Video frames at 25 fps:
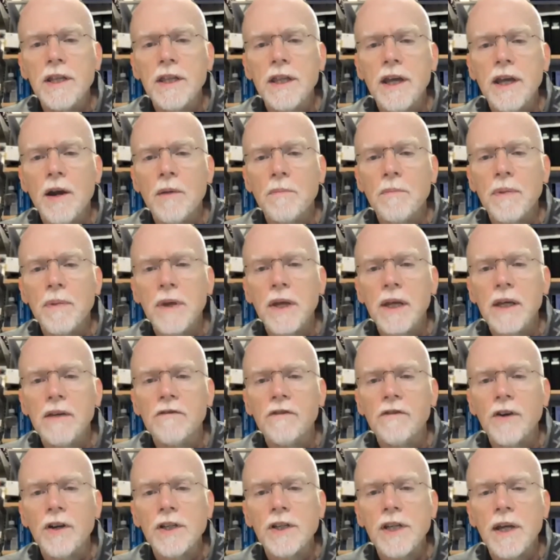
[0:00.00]
therapy,
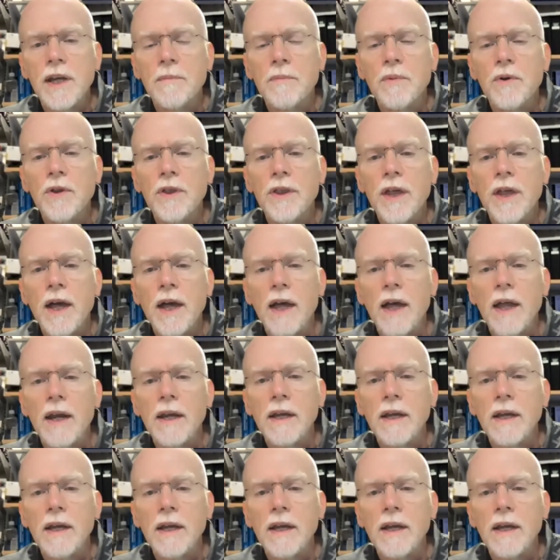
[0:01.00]
for example, that